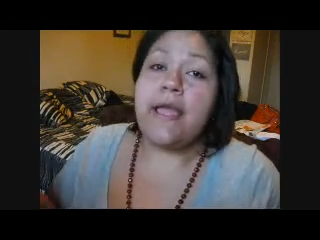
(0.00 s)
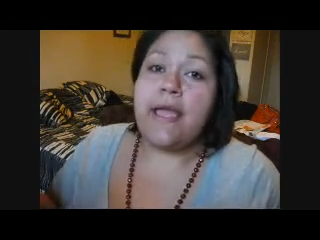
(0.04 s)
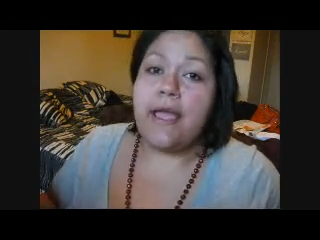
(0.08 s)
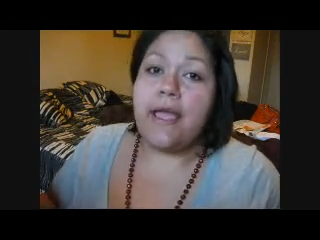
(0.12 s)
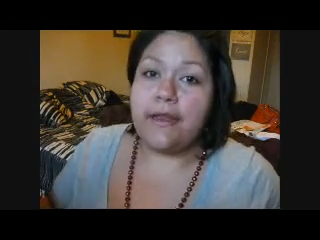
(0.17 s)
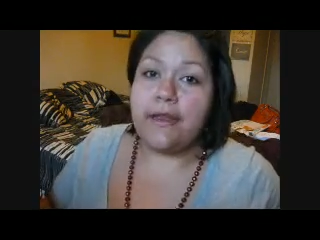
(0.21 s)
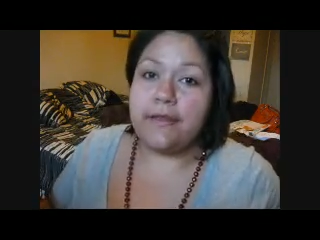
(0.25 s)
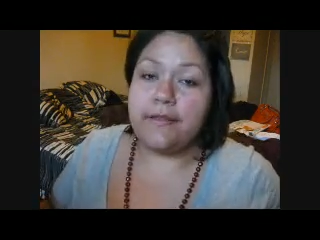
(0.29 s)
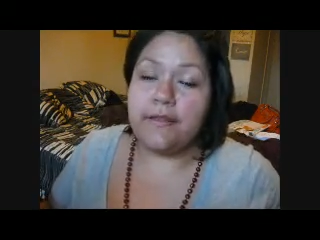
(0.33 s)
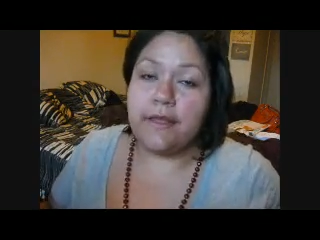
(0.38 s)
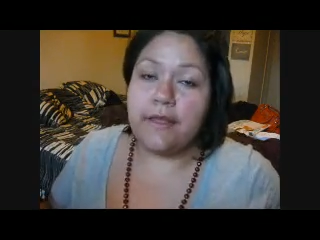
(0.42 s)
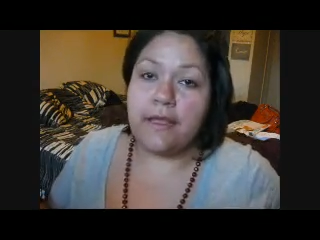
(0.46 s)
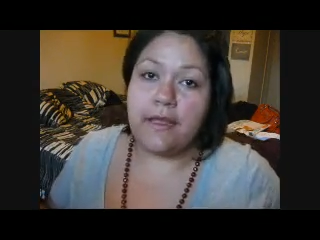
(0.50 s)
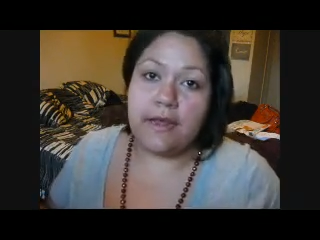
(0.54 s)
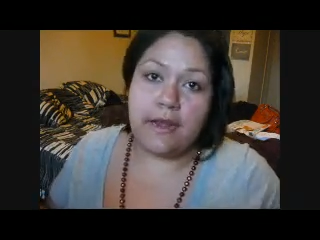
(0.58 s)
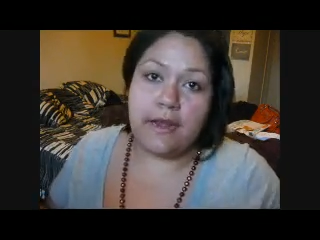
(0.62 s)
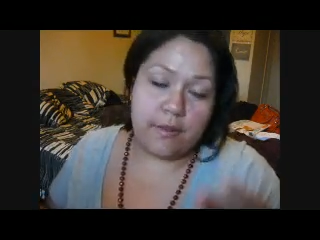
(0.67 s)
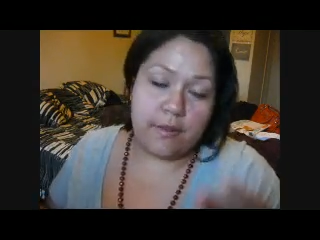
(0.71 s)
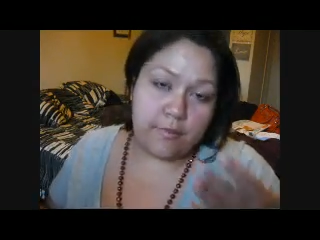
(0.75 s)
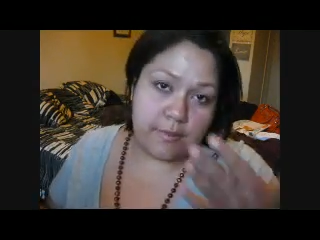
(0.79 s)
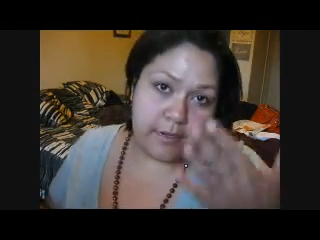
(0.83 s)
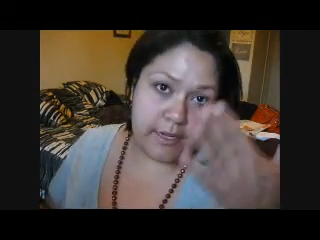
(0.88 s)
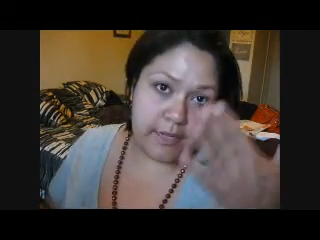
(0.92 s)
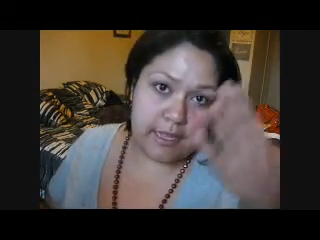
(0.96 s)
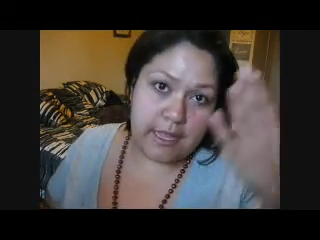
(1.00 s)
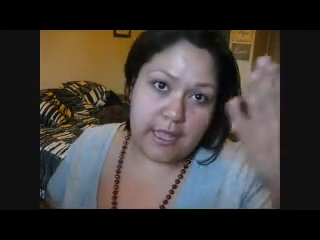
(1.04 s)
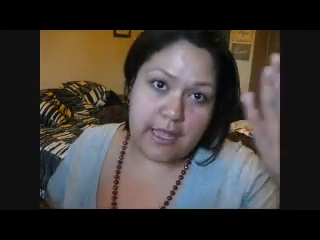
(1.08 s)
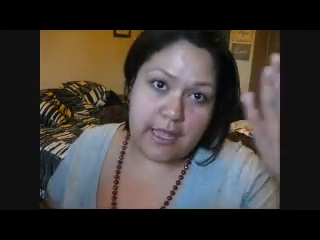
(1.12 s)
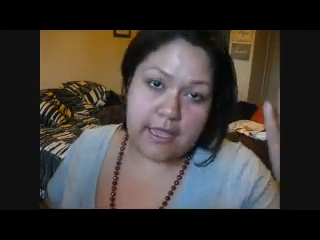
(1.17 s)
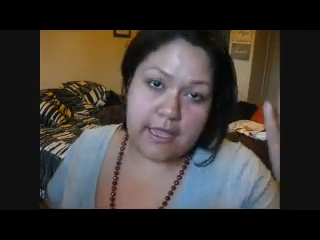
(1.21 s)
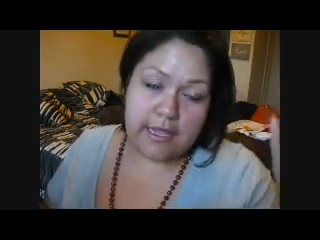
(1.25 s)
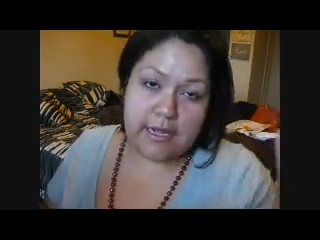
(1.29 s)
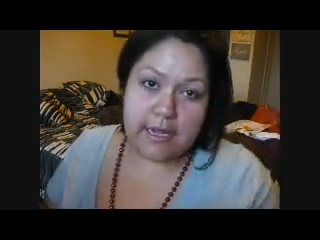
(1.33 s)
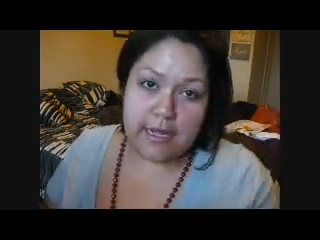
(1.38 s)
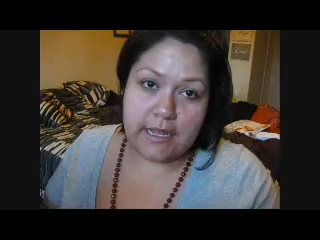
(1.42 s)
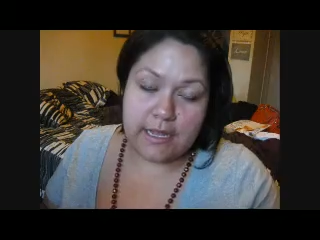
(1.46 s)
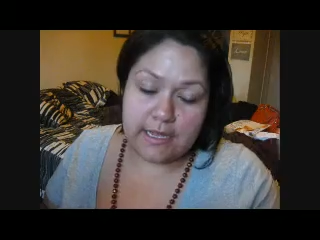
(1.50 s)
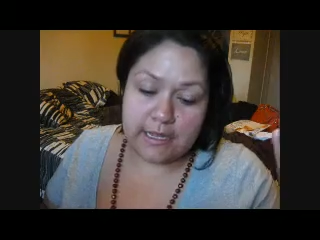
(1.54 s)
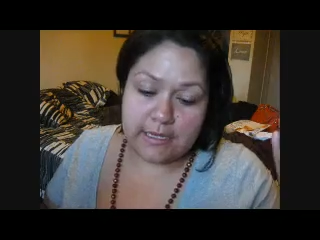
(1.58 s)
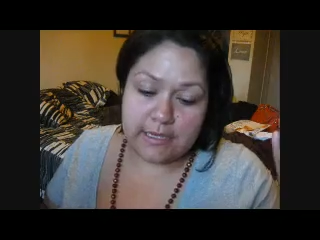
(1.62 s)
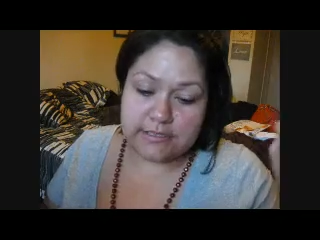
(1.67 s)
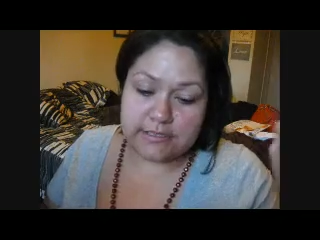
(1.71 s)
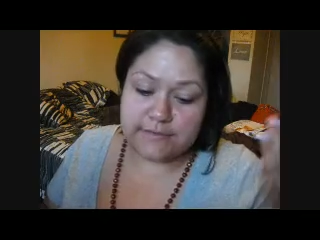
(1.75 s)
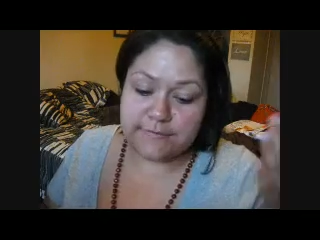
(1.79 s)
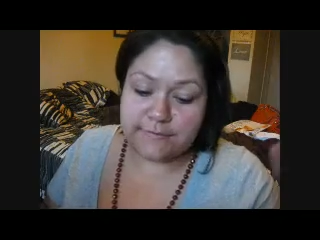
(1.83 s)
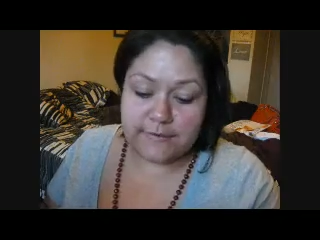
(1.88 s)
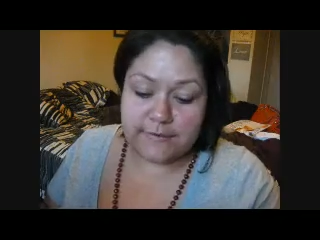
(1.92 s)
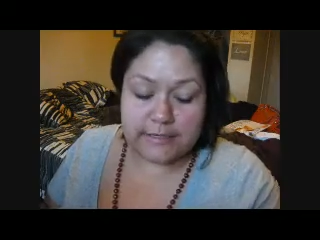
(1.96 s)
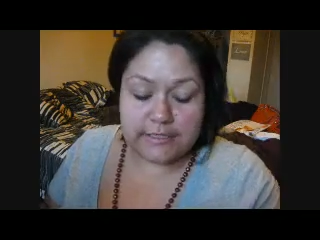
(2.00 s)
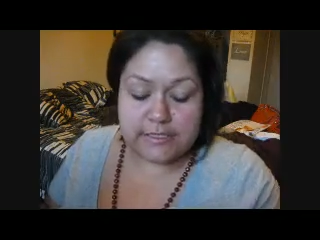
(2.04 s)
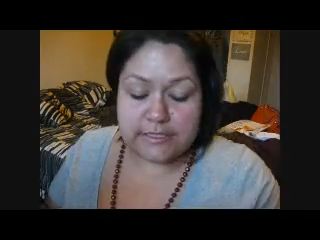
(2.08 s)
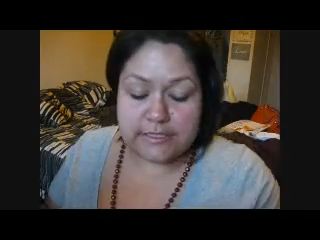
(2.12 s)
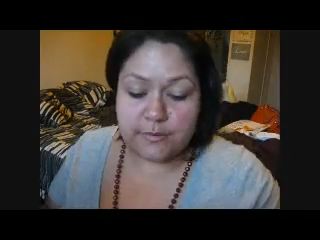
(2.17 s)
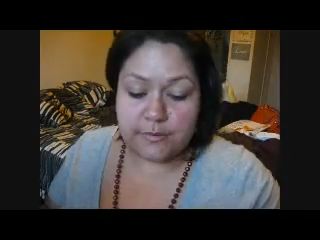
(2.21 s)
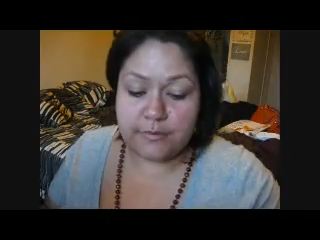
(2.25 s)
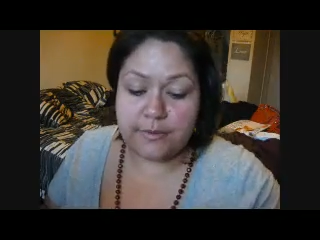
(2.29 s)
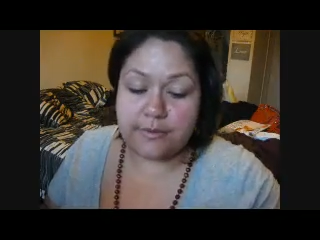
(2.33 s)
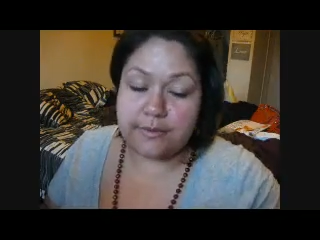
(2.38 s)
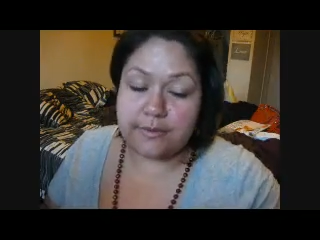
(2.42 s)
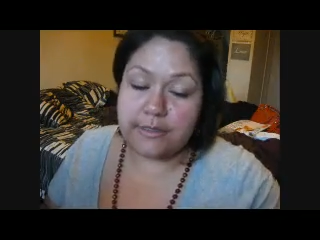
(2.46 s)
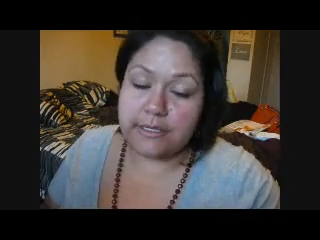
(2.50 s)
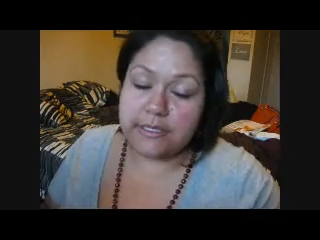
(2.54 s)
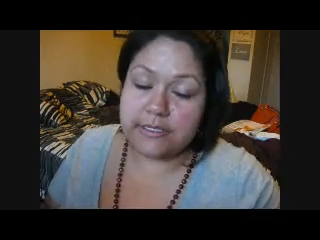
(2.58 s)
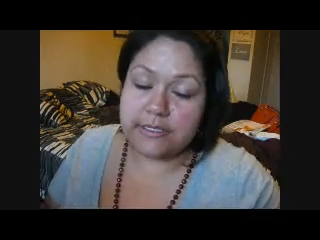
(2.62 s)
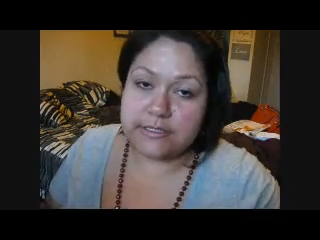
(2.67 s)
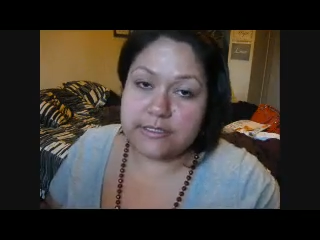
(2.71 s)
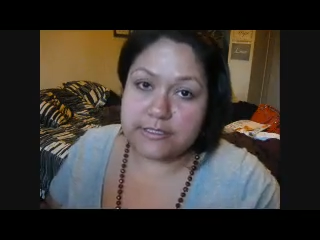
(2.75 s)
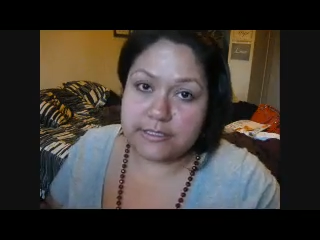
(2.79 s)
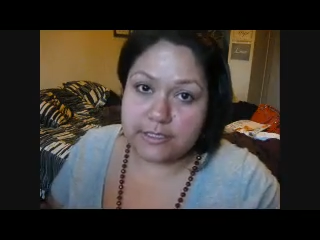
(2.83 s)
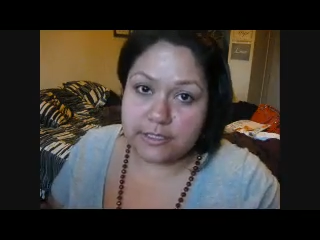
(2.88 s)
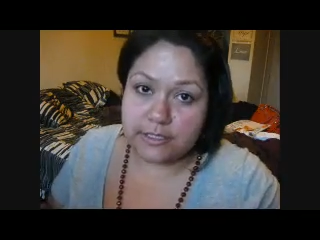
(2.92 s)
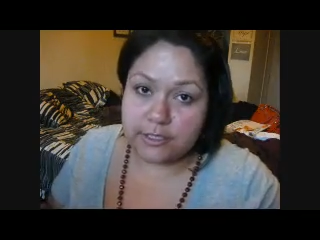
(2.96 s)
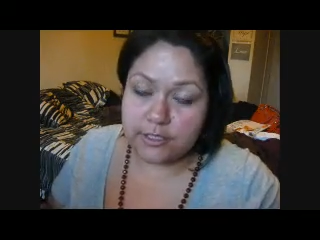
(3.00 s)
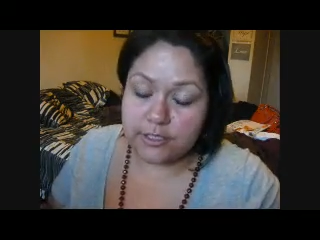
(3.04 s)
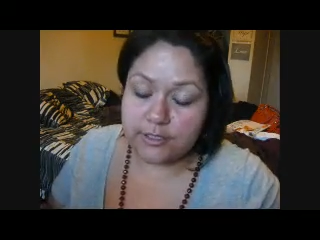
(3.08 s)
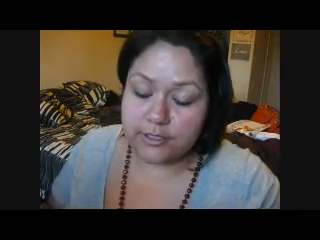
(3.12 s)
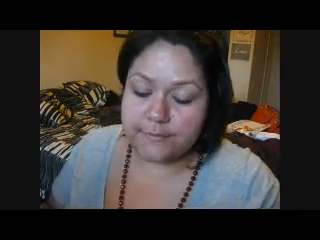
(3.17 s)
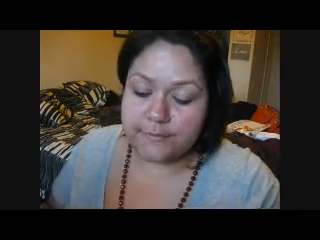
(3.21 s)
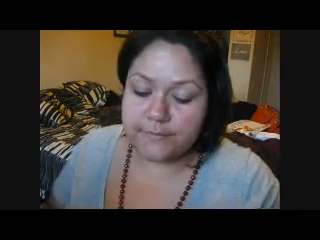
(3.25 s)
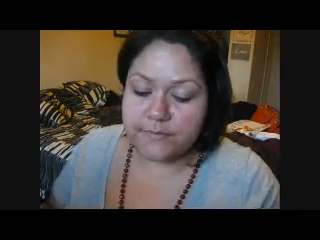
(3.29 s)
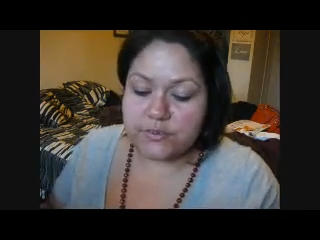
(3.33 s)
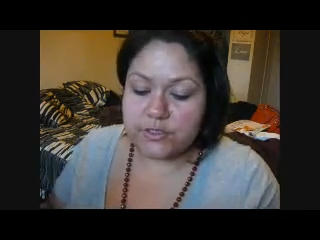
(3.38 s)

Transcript: and then I went ahead and defined it with the concealer